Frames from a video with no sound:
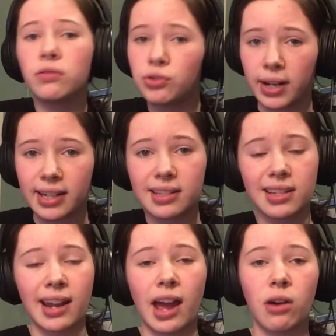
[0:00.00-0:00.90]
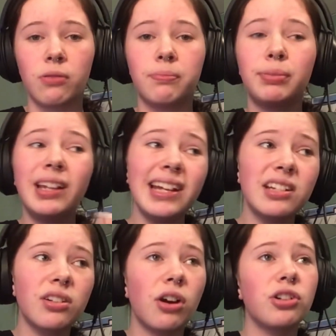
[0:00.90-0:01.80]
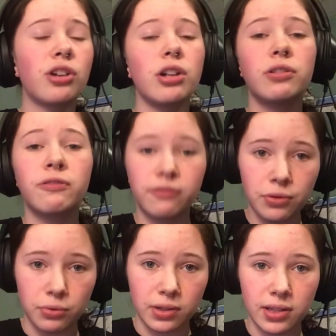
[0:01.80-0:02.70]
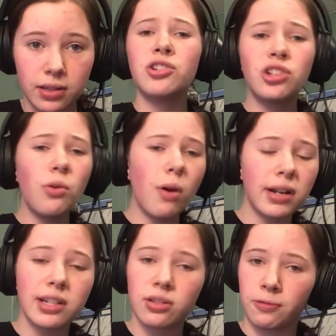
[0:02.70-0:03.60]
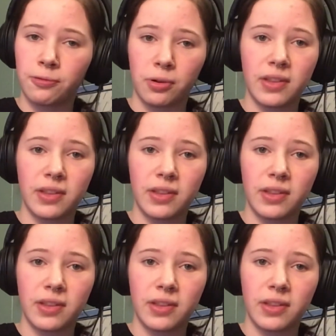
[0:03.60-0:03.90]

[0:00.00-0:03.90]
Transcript: drinks and how plates are in charge of foods, so on and so forth.